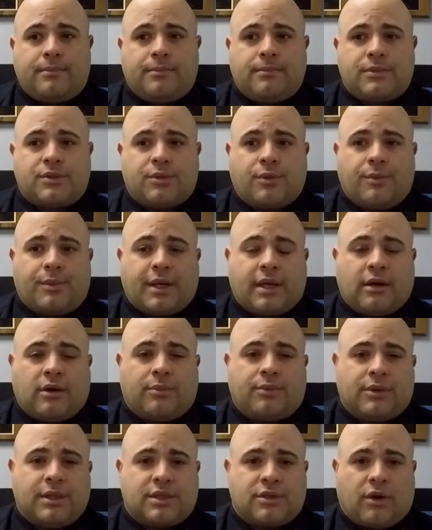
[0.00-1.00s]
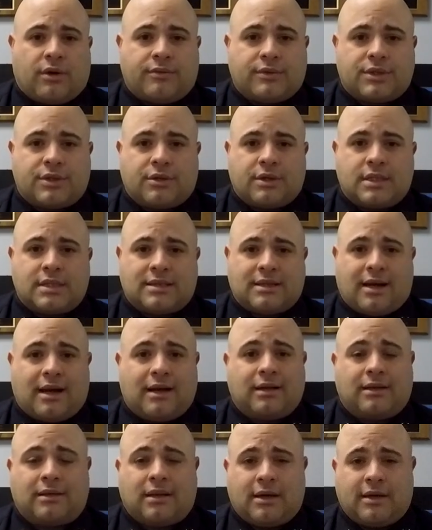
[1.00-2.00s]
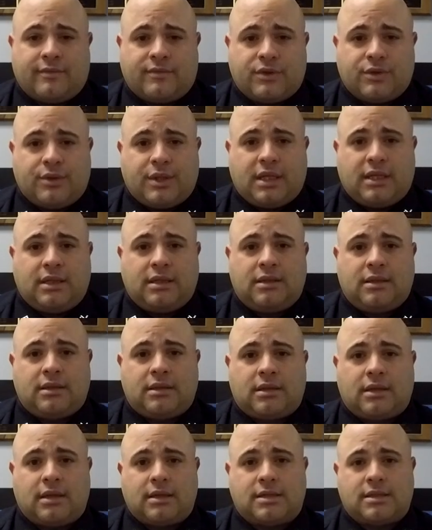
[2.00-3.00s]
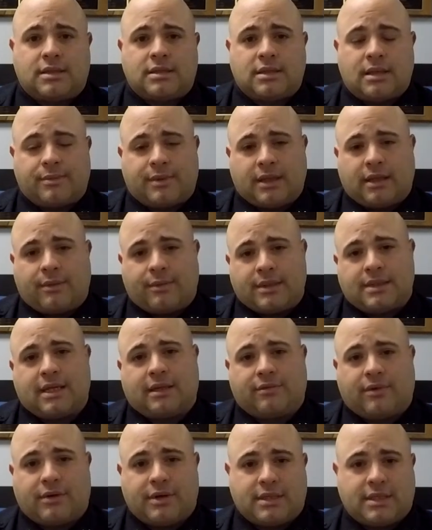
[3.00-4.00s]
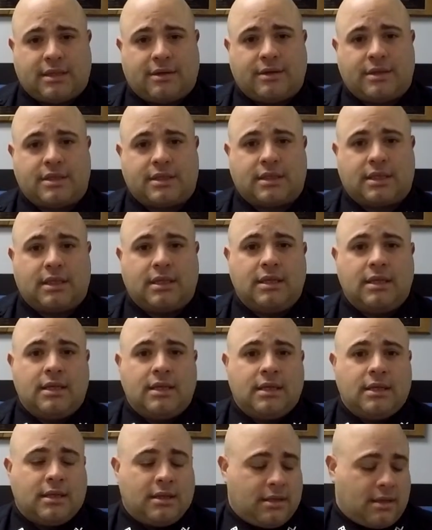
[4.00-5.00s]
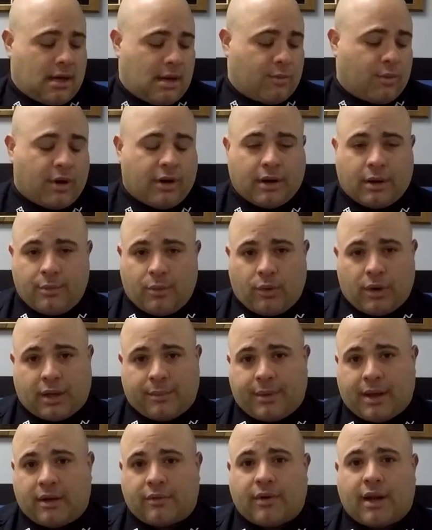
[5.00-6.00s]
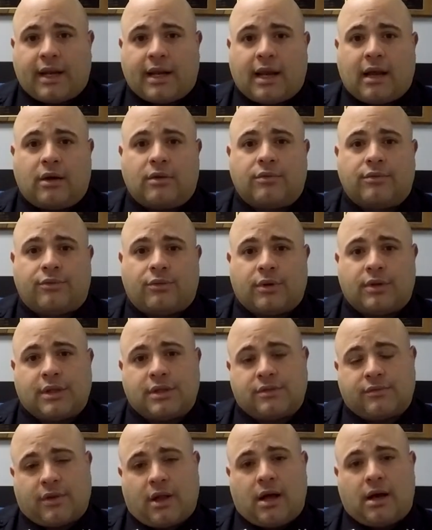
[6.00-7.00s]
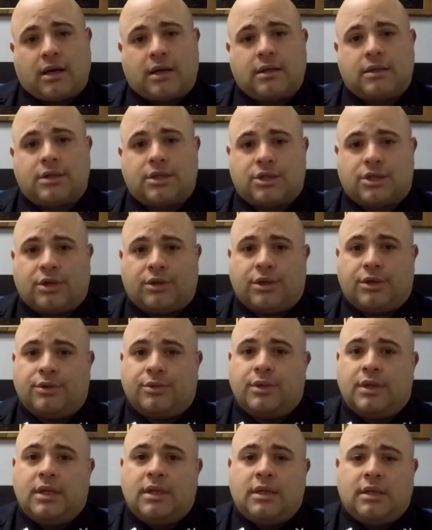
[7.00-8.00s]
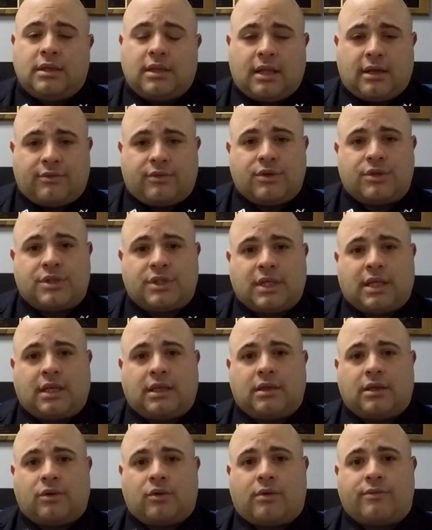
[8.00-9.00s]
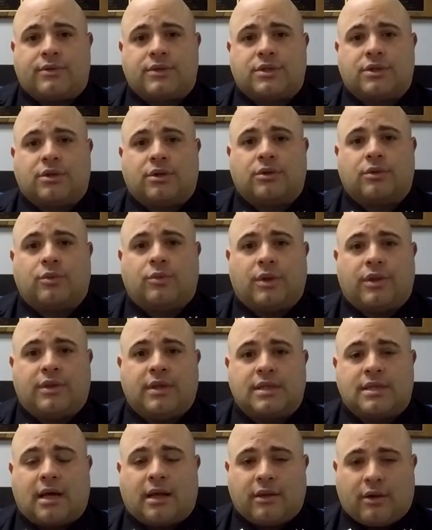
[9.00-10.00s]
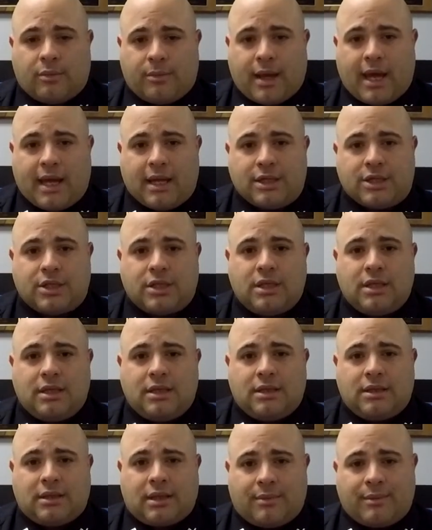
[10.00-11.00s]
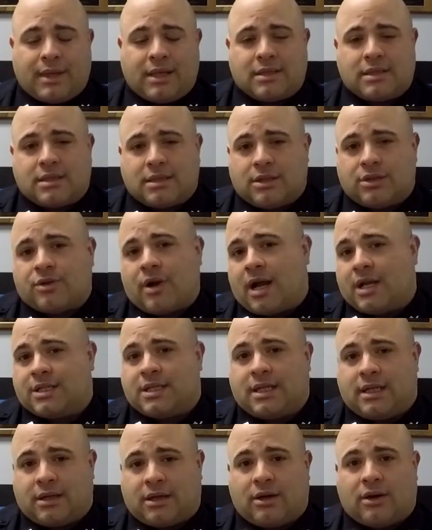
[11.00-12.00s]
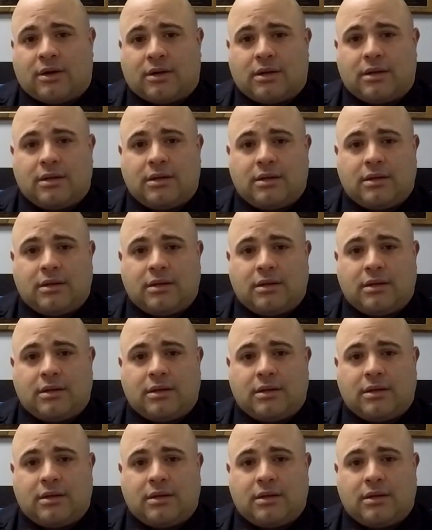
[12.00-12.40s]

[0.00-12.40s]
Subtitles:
So when we hear a police officer has died in the line of duty, it's something that we take very seriously. I'm wearing a mourning band right now for this vlog to show you that if you see an officer with this on their badge, that means a tragedy occurred